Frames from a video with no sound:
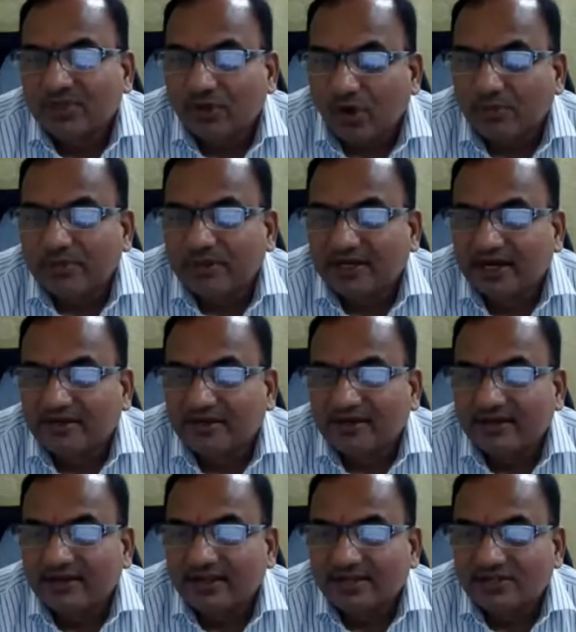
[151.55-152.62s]
copyright
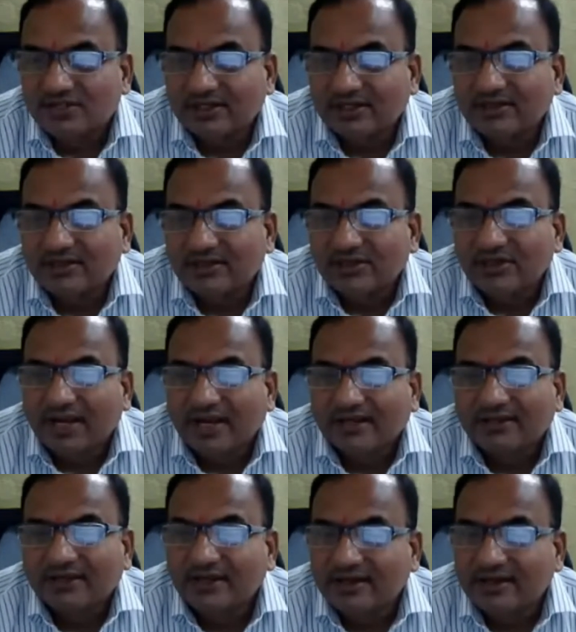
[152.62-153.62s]
litigation, and the